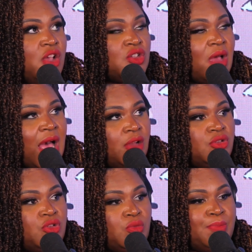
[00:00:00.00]
So how do
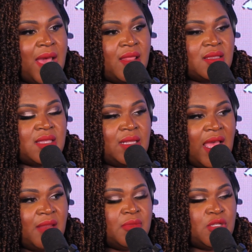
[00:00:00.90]
you balance the
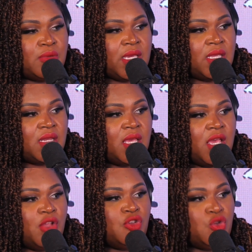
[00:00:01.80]
line between
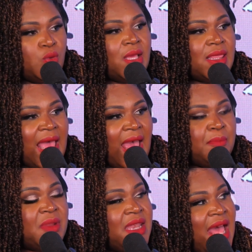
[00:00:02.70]
doing that
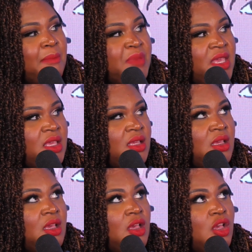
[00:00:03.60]
but not being
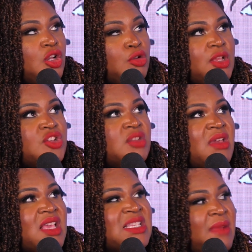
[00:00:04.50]
egregious and
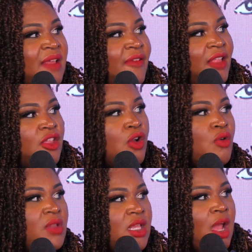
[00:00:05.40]
making somebody feel like they're
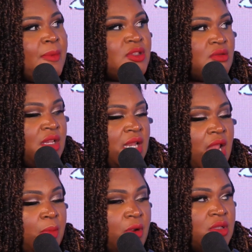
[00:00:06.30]
only an opportunity, not
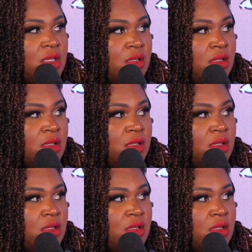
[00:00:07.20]
a person?